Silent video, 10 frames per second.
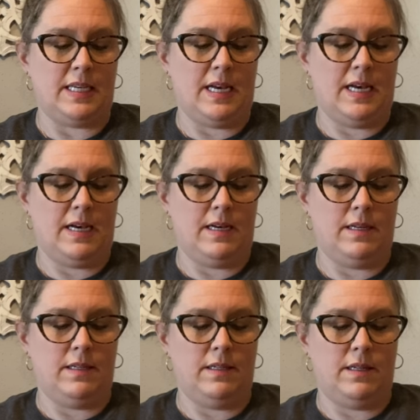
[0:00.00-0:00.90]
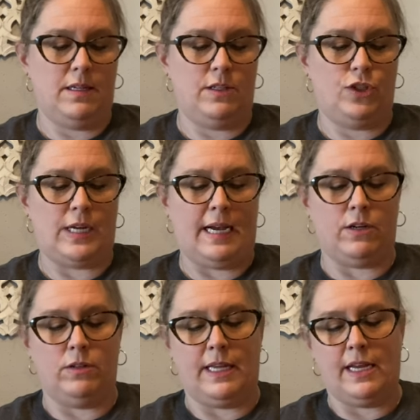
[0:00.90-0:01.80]
uh
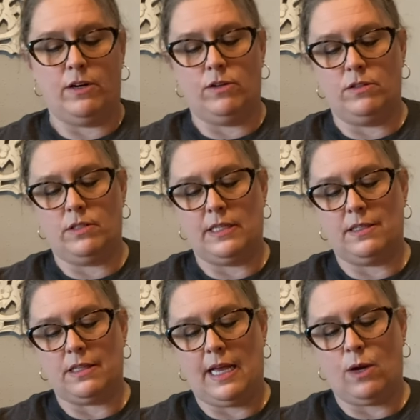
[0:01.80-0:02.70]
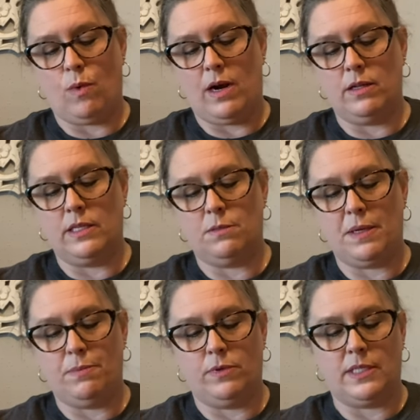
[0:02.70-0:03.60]
jack-o'-lanterns that's like why are these
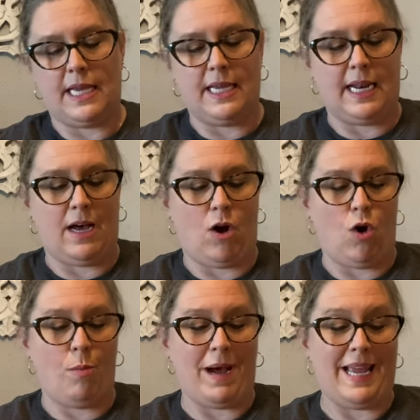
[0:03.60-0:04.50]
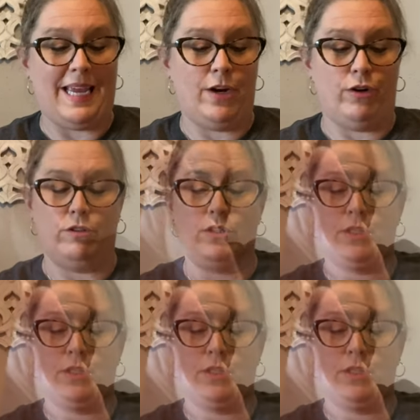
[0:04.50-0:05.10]
people taking out all my innards so